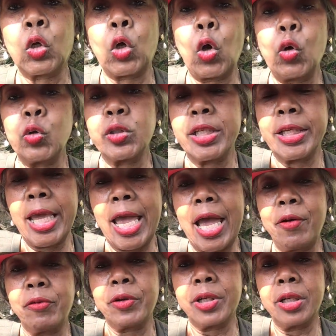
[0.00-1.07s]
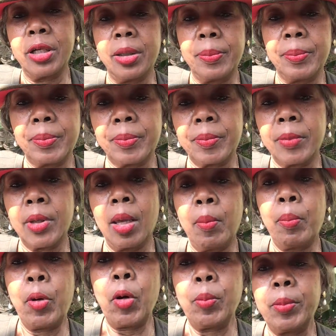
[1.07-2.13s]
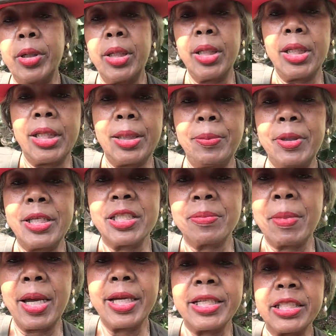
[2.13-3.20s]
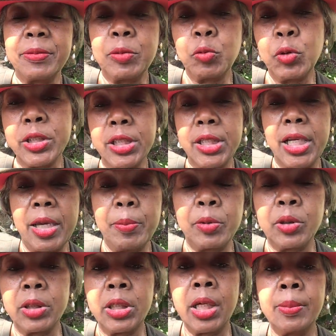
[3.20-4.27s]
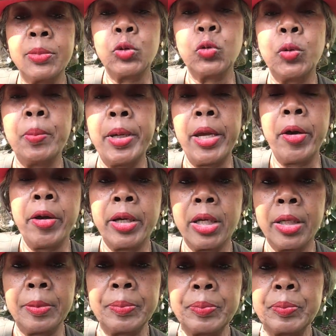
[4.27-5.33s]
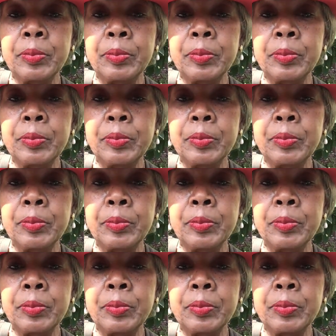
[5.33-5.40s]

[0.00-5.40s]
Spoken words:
go to Africa permanently, because my husband wasn't able to come to America.